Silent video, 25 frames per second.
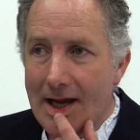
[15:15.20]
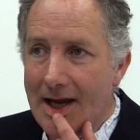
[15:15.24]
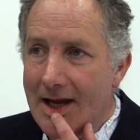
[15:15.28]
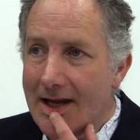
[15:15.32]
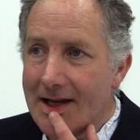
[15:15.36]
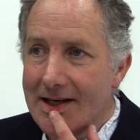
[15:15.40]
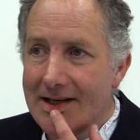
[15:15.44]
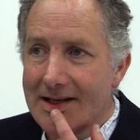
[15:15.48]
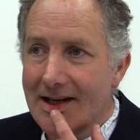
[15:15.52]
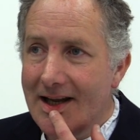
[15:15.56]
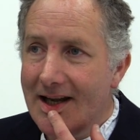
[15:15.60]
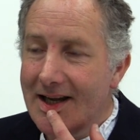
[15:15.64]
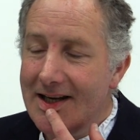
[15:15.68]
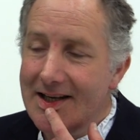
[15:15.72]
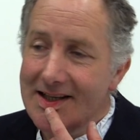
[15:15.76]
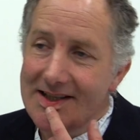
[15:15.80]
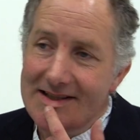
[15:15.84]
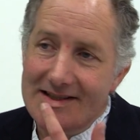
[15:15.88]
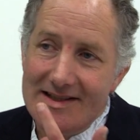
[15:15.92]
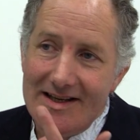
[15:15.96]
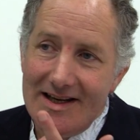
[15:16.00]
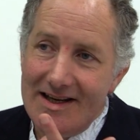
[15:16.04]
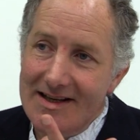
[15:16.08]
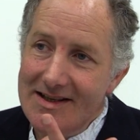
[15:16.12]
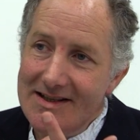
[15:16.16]

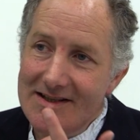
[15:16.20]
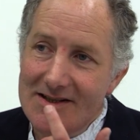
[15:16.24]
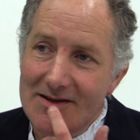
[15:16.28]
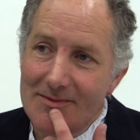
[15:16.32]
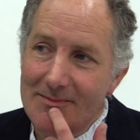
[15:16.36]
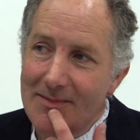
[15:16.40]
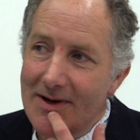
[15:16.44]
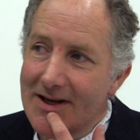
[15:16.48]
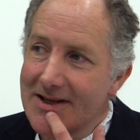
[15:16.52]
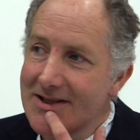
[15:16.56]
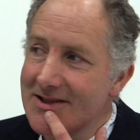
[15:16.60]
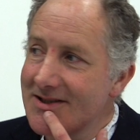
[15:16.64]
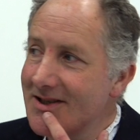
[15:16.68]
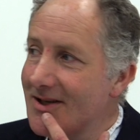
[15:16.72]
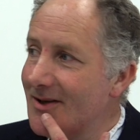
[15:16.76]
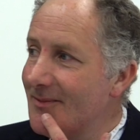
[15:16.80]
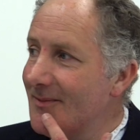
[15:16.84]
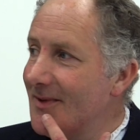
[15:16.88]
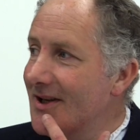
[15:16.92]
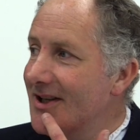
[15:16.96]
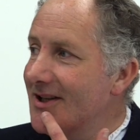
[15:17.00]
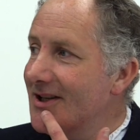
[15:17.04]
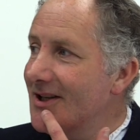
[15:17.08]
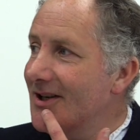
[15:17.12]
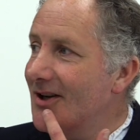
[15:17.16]
it's amazing. I
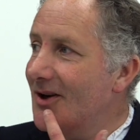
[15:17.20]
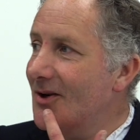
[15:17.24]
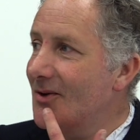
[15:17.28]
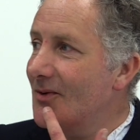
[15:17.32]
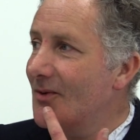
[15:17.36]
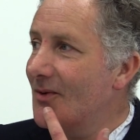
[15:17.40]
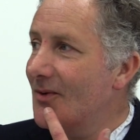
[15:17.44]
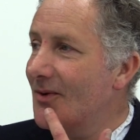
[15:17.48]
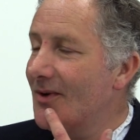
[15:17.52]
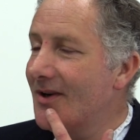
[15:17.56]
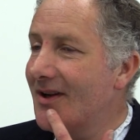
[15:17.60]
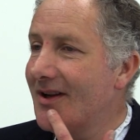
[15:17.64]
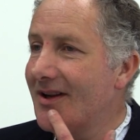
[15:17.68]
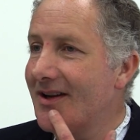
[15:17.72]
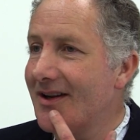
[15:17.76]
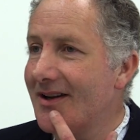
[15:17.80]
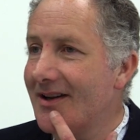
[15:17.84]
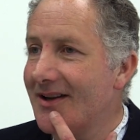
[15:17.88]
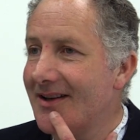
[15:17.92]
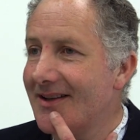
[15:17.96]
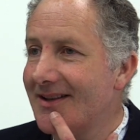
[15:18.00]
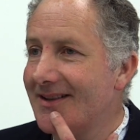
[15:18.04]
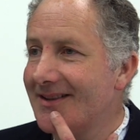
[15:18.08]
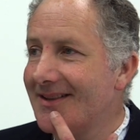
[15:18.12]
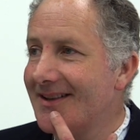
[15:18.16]
mean, you know,
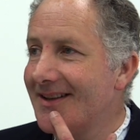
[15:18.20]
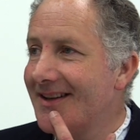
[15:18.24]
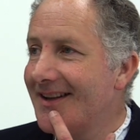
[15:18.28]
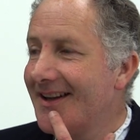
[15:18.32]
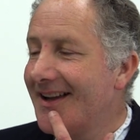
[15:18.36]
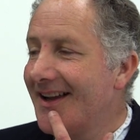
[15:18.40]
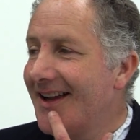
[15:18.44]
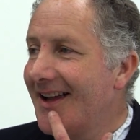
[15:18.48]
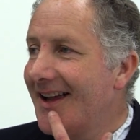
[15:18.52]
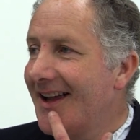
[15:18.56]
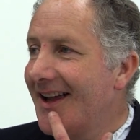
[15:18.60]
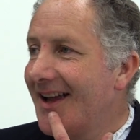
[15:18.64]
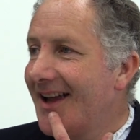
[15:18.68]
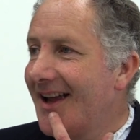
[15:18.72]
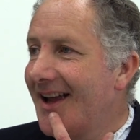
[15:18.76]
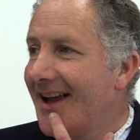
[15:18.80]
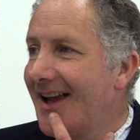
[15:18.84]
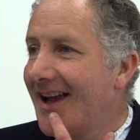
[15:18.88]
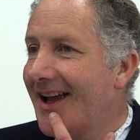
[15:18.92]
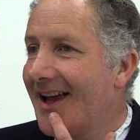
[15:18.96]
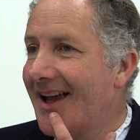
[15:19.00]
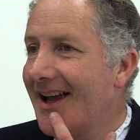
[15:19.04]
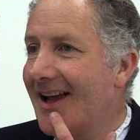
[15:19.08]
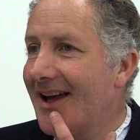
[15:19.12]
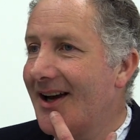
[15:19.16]

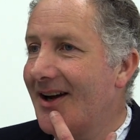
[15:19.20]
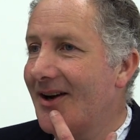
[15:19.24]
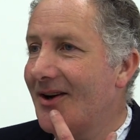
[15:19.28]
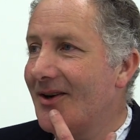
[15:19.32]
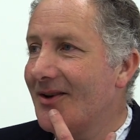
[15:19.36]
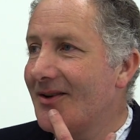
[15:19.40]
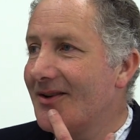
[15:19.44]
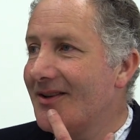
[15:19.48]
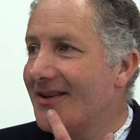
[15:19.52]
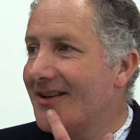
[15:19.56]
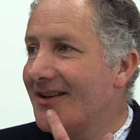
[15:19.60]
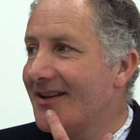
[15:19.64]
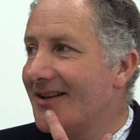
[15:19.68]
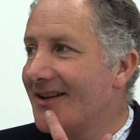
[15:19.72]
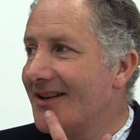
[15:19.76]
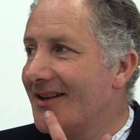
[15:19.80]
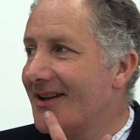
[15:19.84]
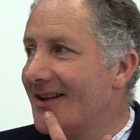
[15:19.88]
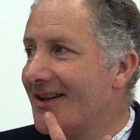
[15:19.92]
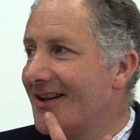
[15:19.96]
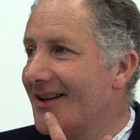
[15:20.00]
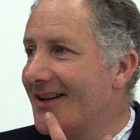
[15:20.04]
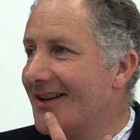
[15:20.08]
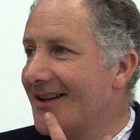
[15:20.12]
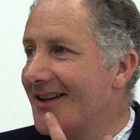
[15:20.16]
how,
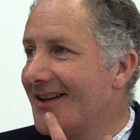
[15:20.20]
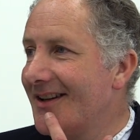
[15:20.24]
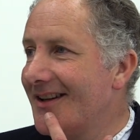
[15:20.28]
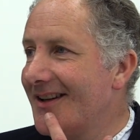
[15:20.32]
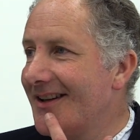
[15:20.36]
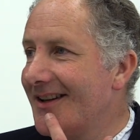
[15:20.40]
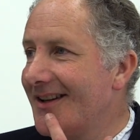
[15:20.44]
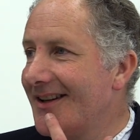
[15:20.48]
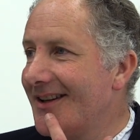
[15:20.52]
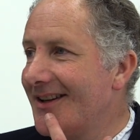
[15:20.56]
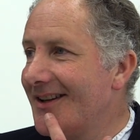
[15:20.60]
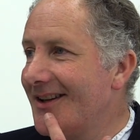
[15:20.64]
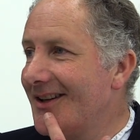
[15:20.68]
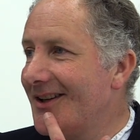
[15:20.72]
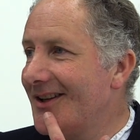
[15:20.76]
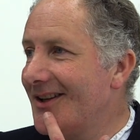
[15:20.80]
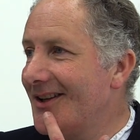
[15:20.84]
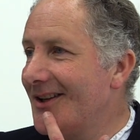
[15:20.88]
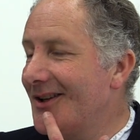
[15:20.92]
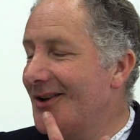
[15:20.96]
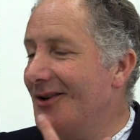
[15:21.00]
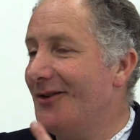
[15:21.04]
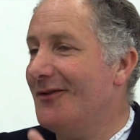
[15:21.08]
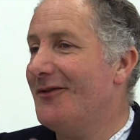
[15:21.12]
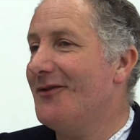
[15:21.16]

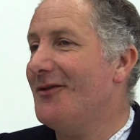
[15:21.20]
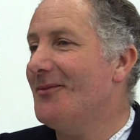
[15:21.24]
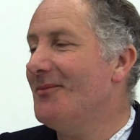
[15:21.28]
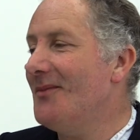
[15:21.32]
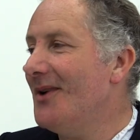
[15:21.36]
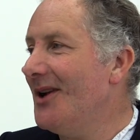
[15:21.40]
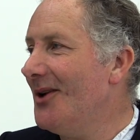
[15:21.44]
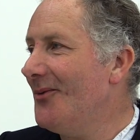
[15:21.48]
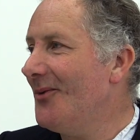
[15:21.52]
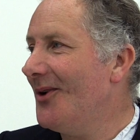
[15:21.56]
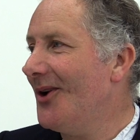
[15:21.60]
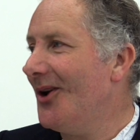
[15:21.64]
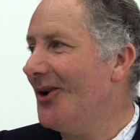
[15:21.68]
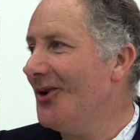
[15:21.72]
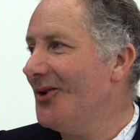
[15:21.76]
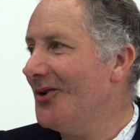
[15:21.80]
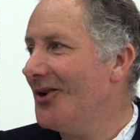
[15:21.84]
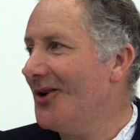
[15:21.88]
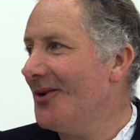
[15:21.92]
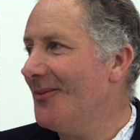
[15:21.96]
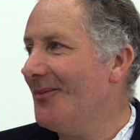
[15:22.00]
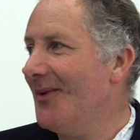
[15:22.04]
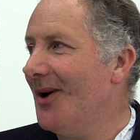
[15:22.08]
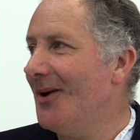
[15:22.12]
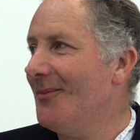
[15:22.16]
you know, for me, when I
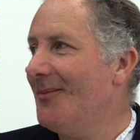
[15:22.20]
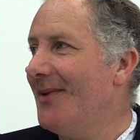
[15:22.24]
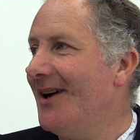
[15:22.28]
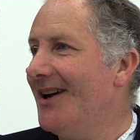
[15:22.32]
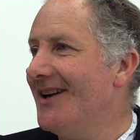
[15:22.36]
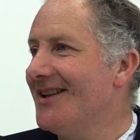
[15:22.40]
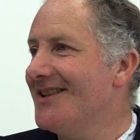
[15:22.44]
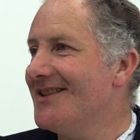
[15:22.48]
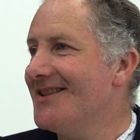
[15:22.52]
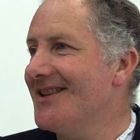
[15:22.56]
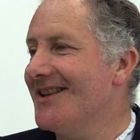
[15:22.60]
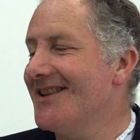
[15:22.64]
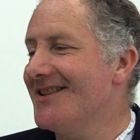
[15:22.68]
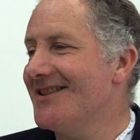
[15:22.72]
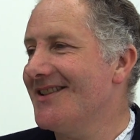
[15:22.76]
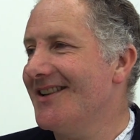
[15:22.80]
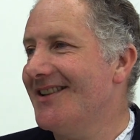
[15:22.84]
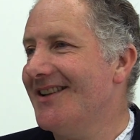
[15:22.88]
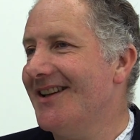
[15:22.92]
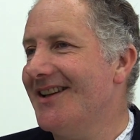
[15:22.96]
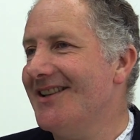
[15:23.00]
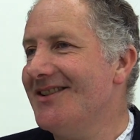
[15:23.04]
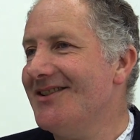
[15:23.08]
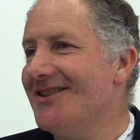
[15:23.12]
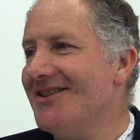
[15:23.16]
look at my paintings,
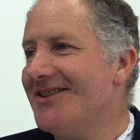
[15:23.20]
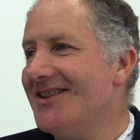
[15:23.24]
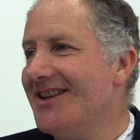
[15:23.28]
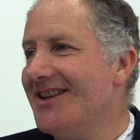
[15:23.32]
and they